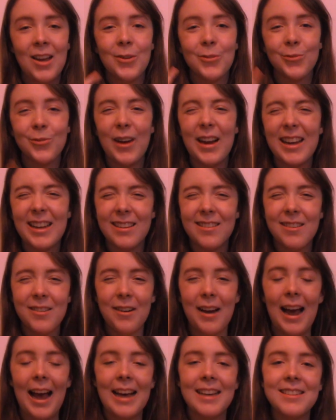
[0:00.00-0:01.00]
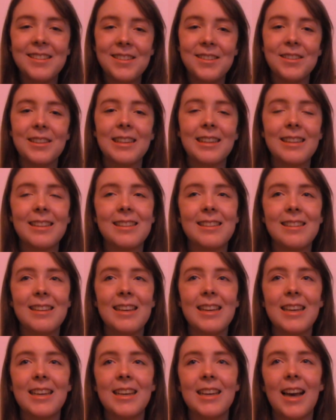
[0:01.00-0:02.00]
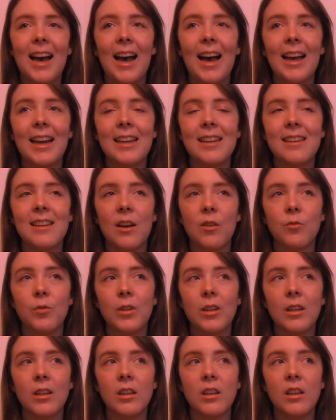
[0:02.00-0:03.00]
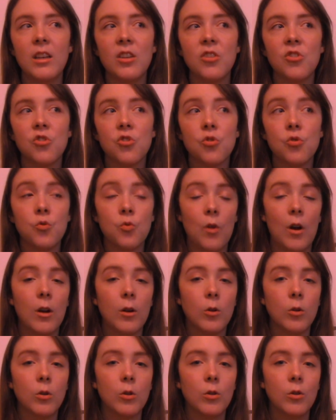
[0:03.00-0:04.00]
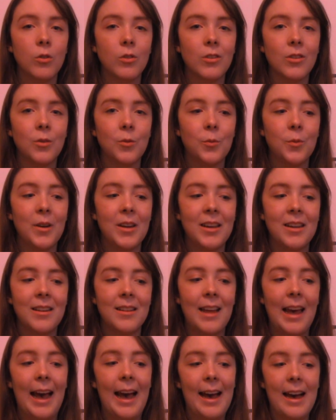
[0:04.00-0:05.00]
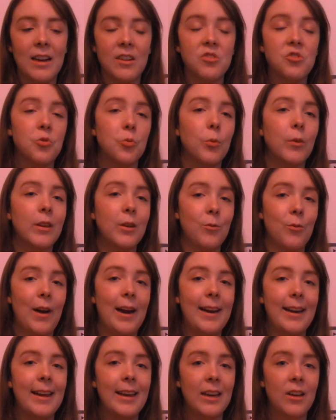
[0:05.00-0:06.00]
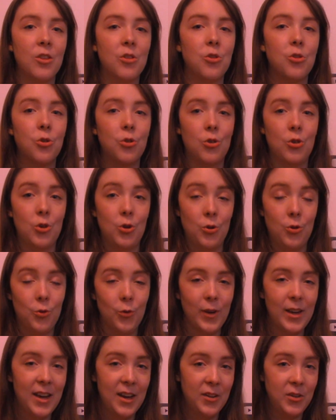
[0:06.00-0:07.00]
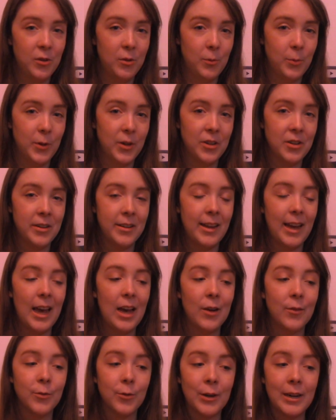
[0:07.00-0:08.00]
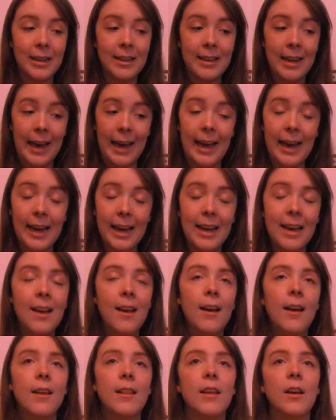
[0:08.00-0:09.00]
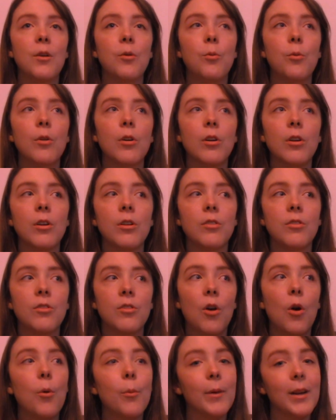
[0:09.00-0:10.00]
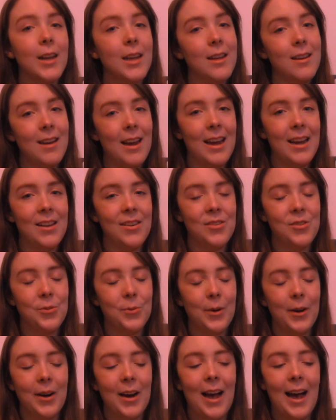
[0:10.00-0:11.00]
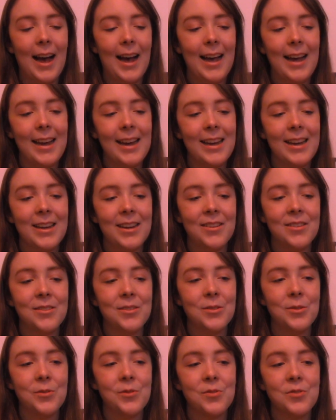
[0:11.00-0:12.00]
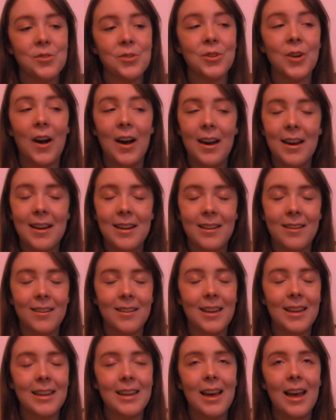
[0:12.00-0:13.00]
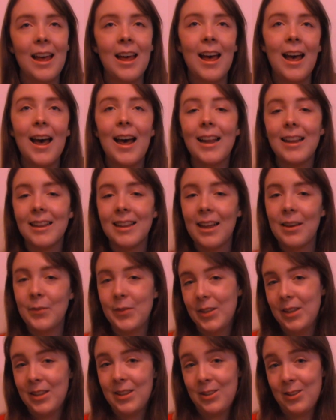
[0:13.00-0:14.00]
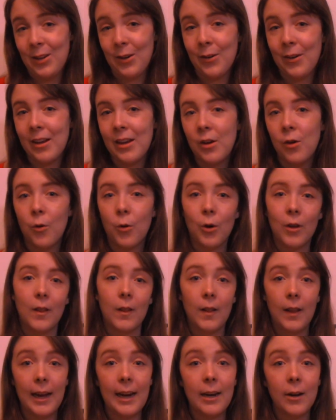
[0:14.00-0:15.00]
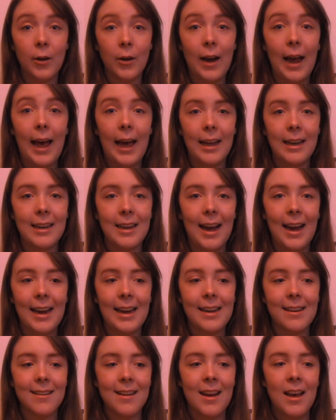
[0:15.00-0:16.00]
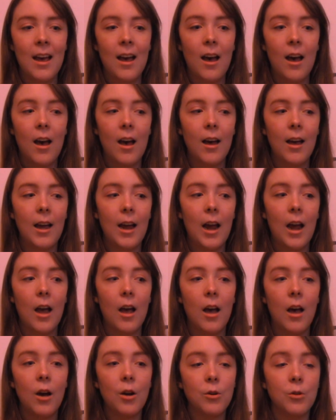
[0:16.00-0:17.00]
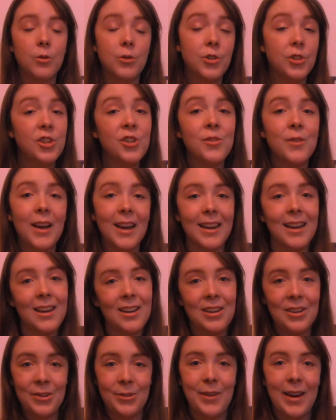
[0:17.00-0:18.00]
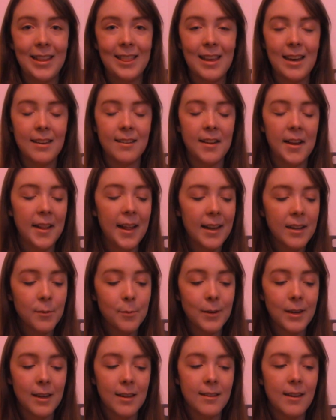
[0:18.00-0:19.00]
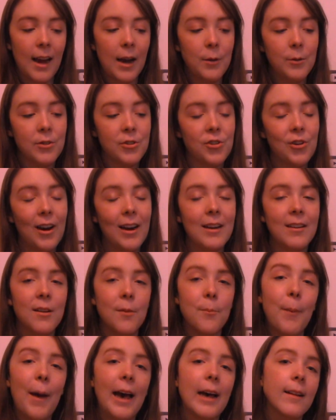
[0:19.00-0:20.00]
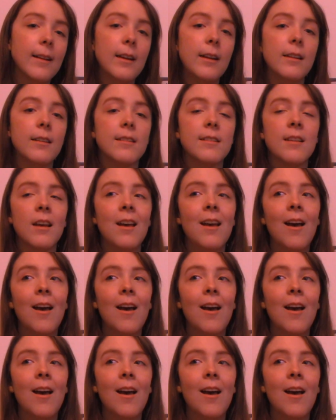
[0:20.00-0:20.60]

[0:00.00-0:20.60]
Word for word: Right, so as you can see, I definitely struggled with actually writing the 300 words every day. There were so many days where I forgot until like 11.30 or later at night. Oh shoot, I gotta go write this. And that's because I was trying to balance